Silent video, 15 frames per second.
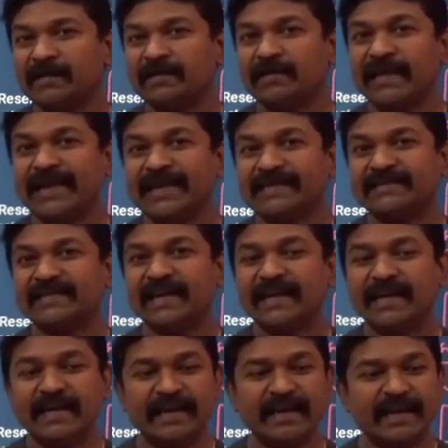there is a
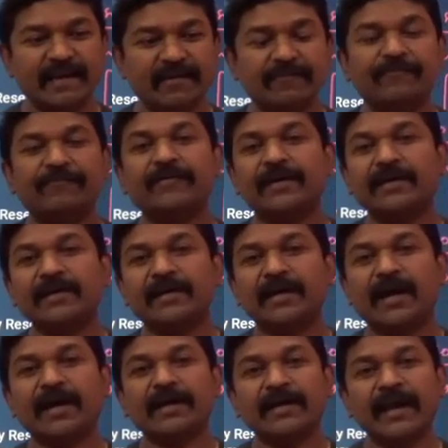need for
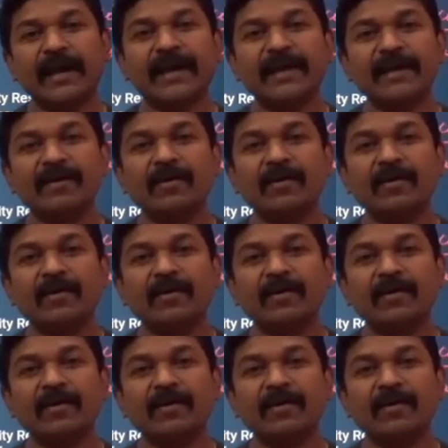again